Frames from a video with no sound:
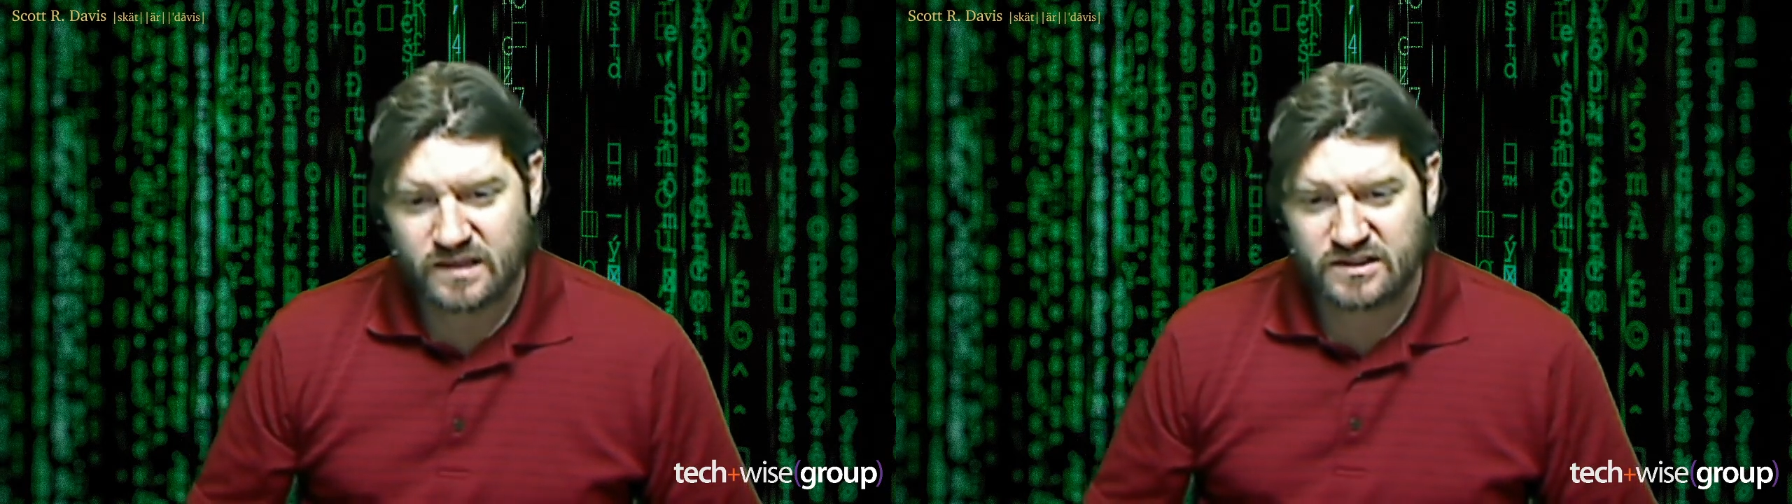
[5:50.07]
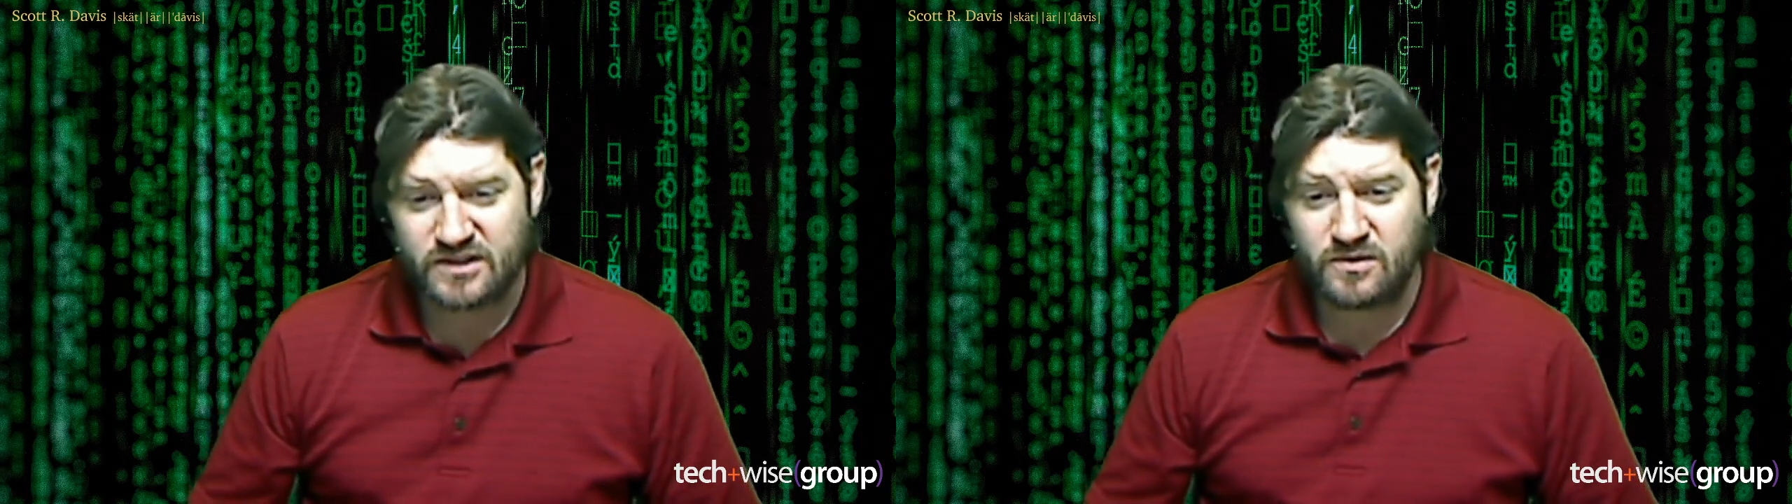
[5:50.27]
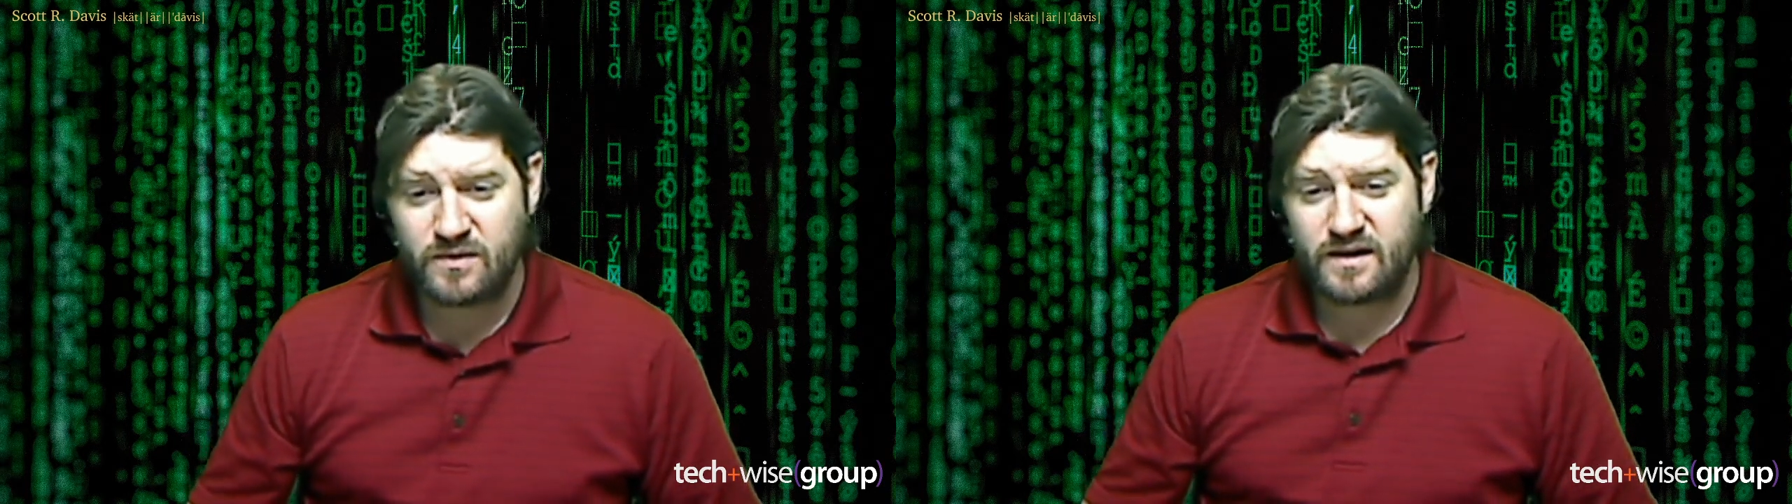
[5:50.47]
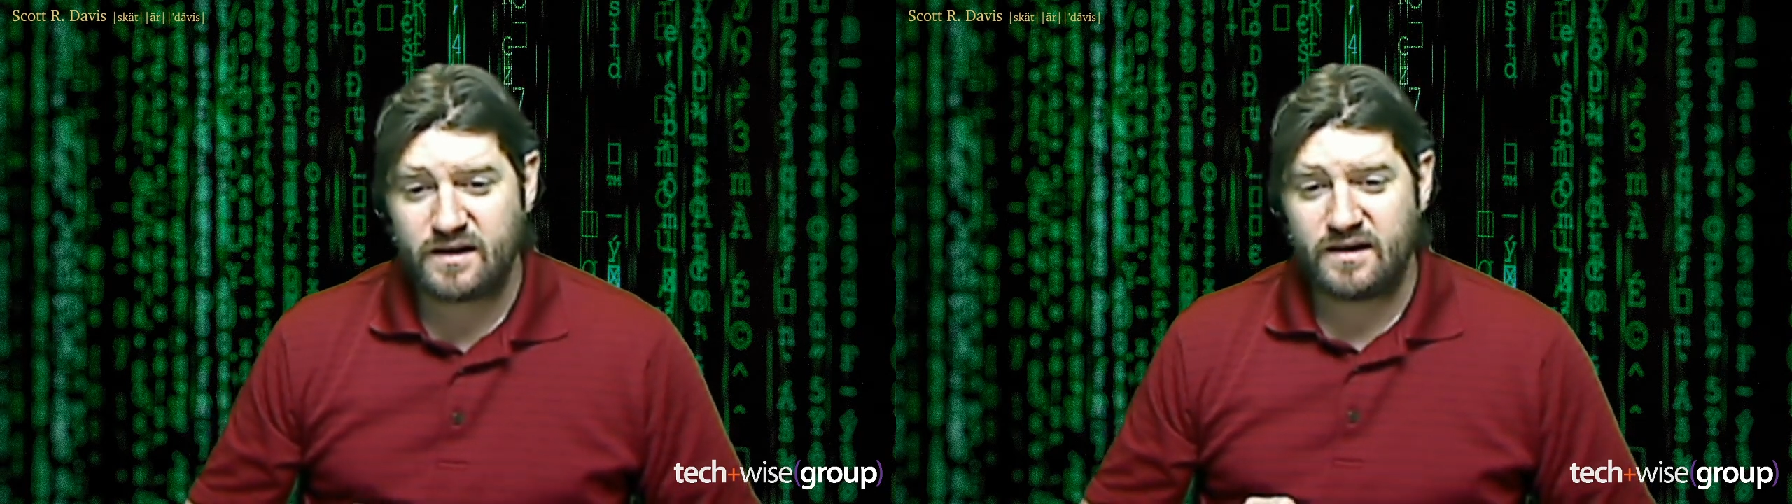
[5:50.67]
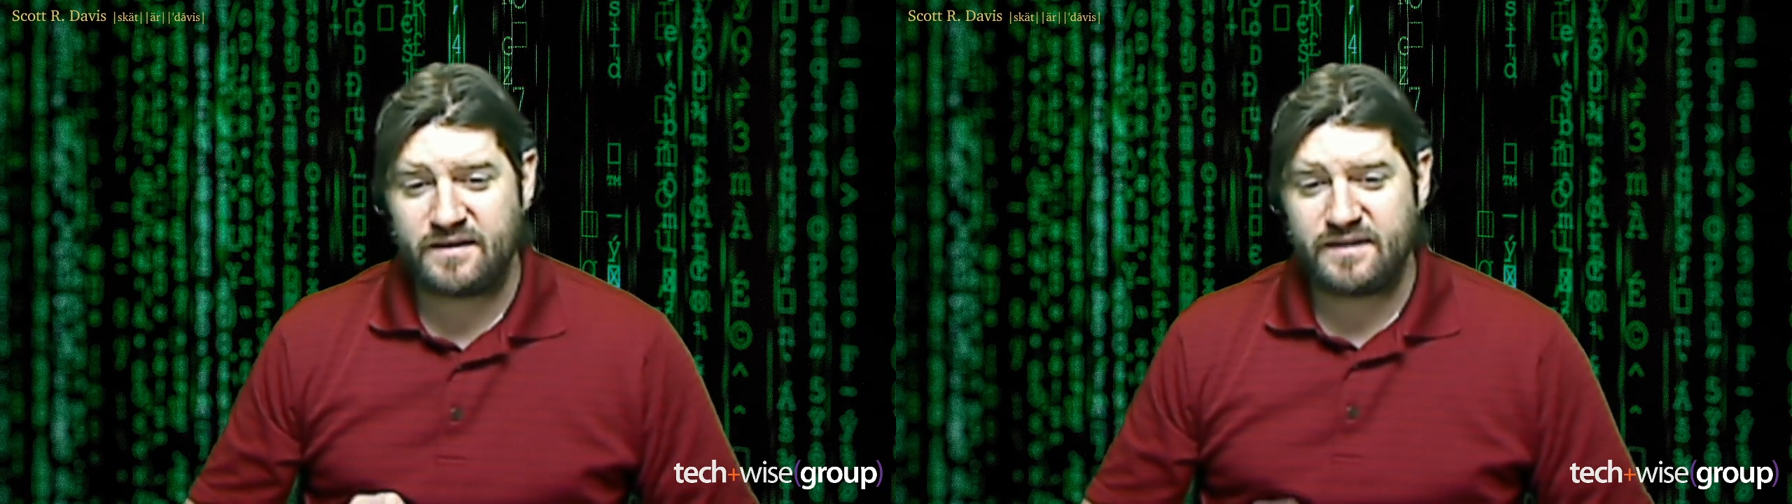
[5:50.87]
So
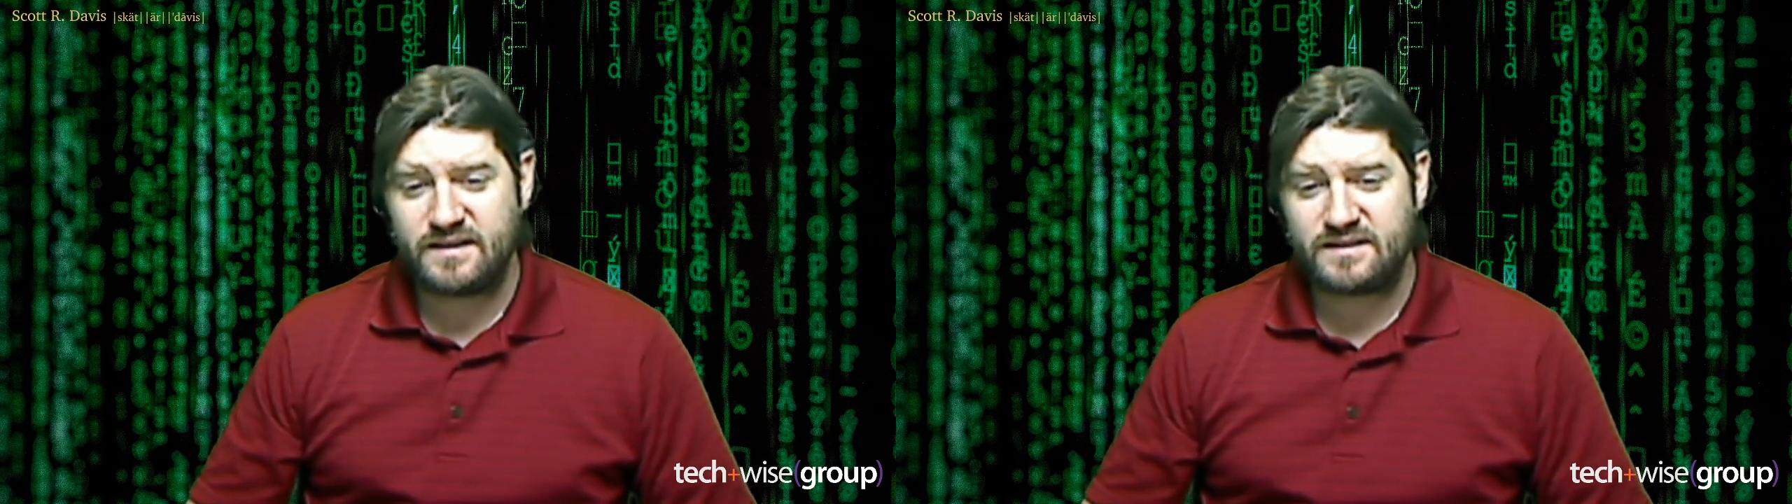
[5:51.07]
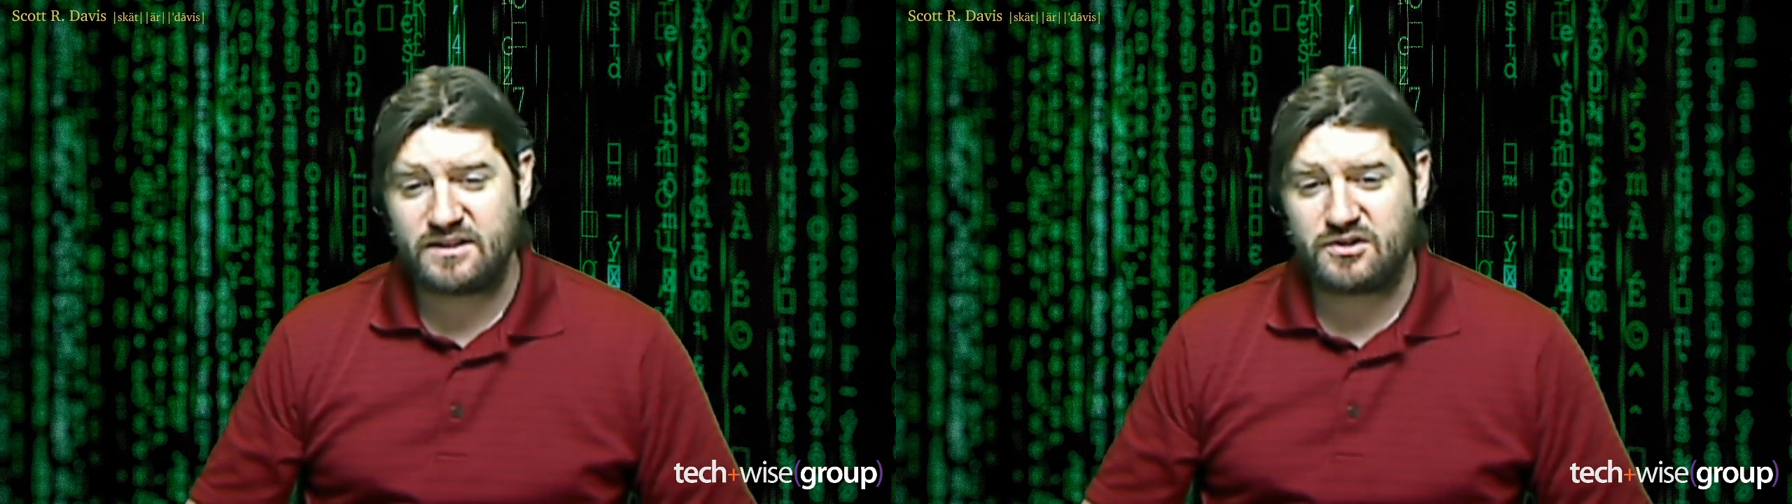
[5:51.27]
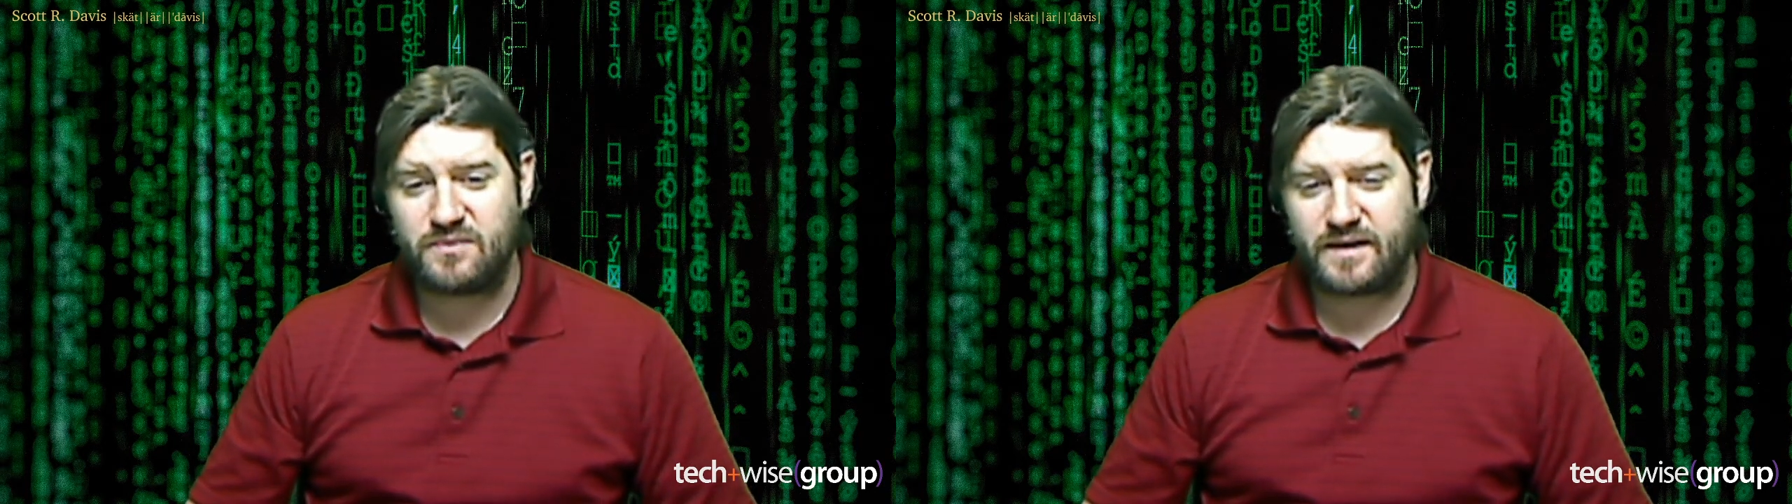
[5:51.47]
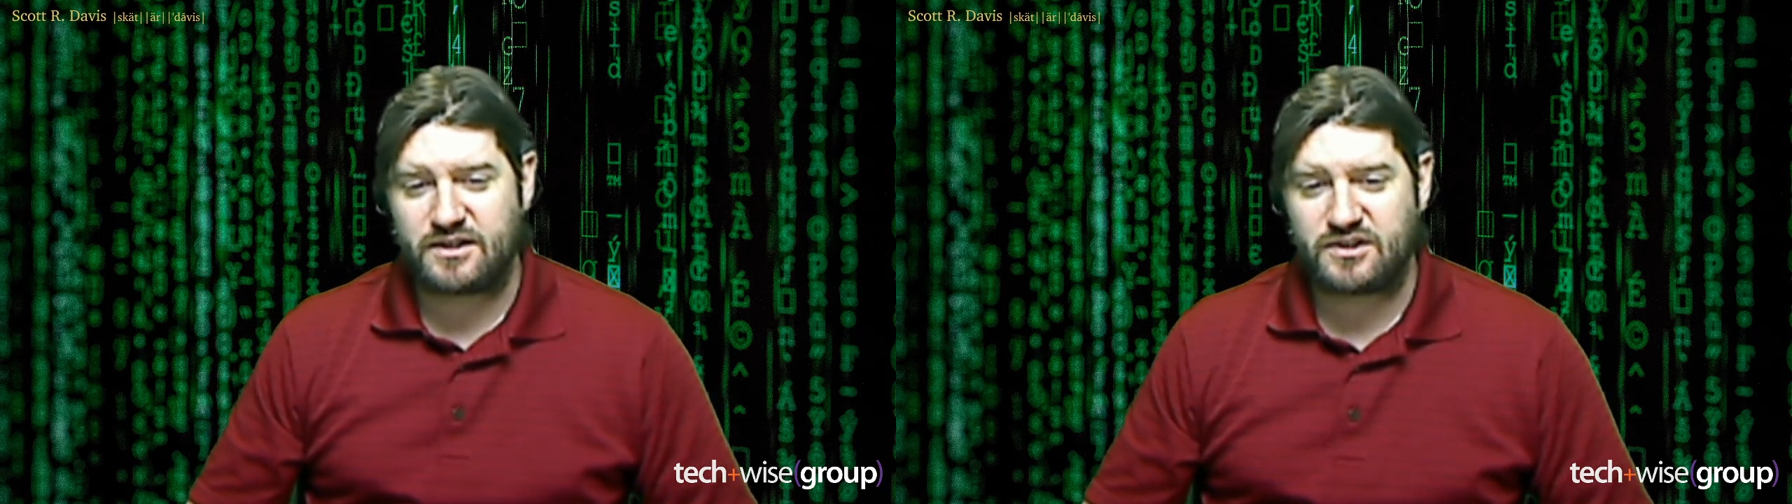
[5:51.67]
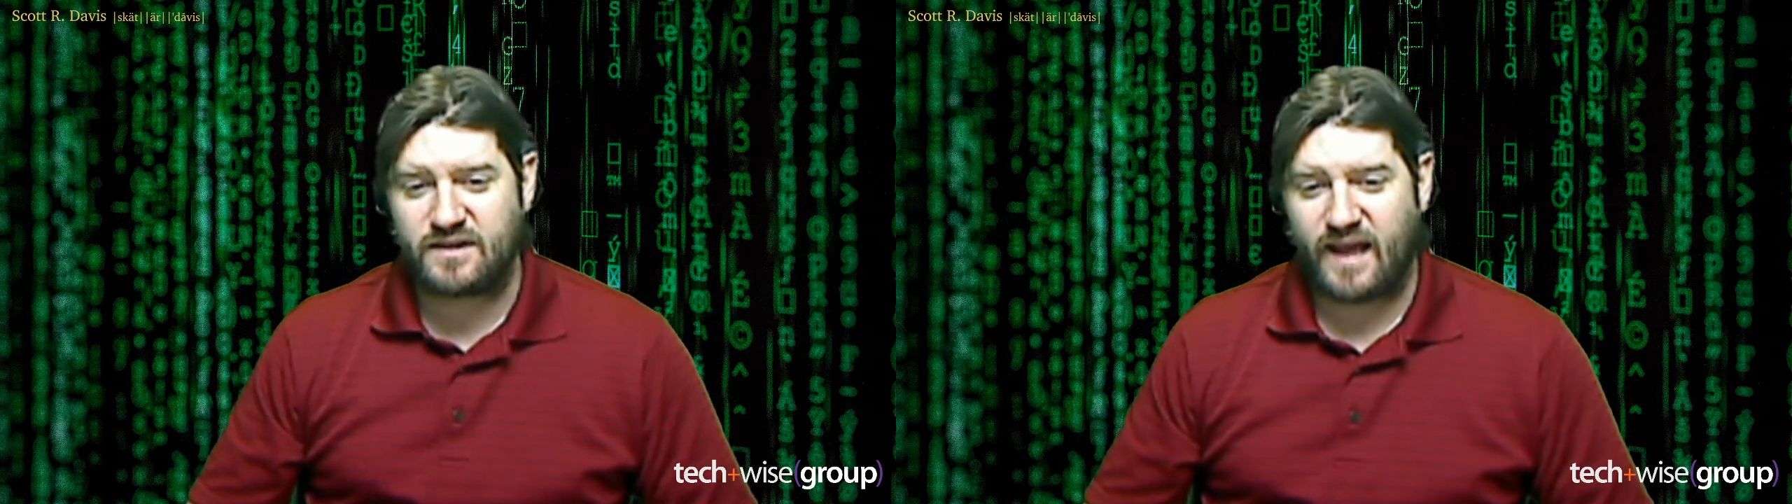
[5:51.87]
in this situation,